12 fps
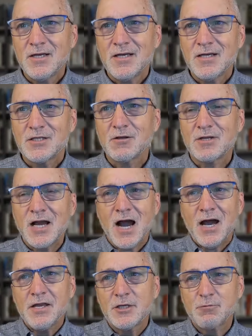So
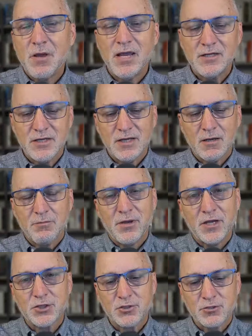God is painting a
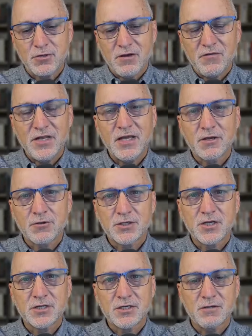picture of an
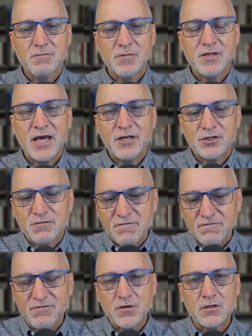ecosystem that is
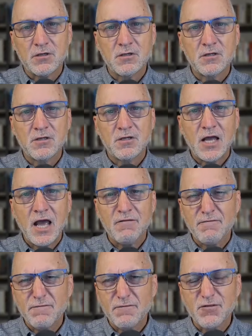full and
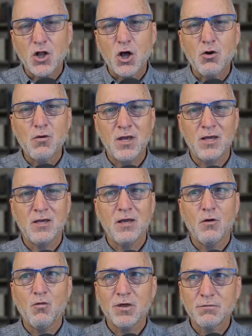flowing
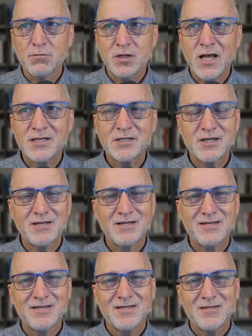with blessing.
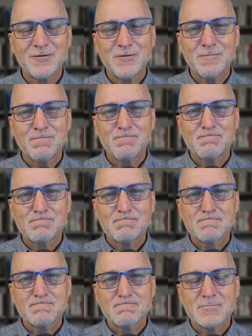
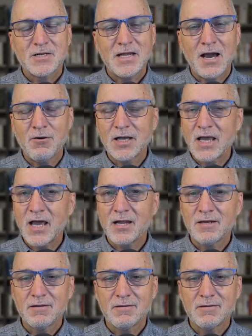Now, again,